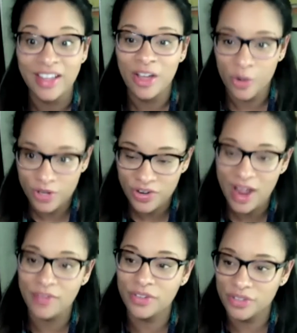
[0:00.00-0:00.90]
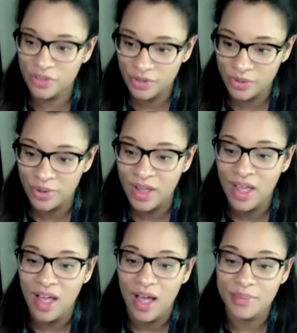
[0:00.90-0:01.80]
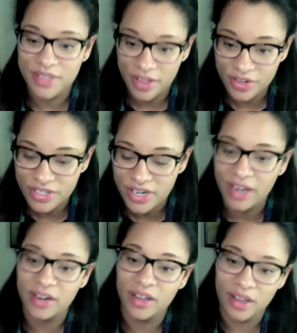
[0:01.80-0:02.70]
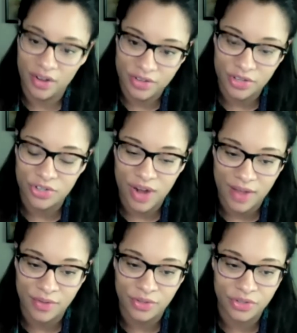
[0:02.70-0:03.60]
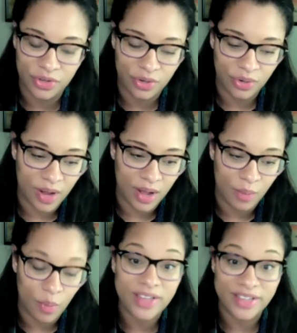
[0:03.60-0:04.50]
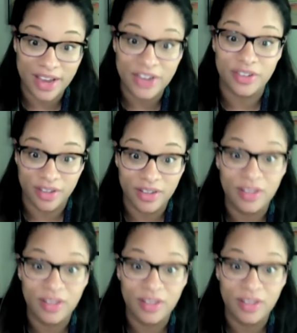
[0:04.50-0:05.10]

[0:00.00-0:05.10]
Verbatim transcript: who would travel to um, Southern China and also travel to um, West Asia